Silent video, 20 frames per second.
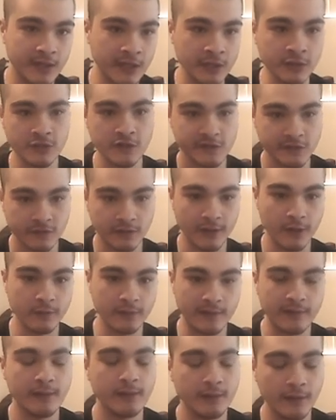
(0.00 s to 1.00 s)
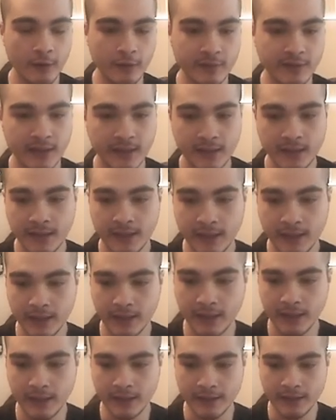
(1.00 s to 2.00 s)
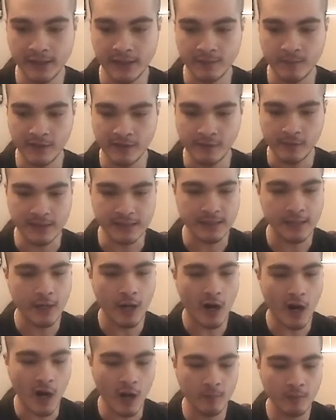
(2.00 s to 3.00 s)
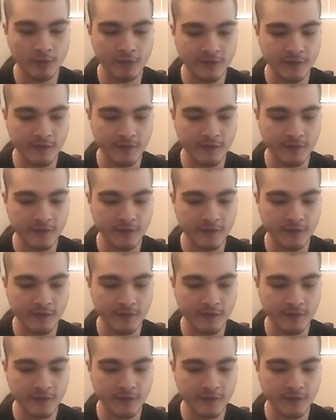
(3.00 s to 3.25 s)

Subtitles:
and you just load in between, almost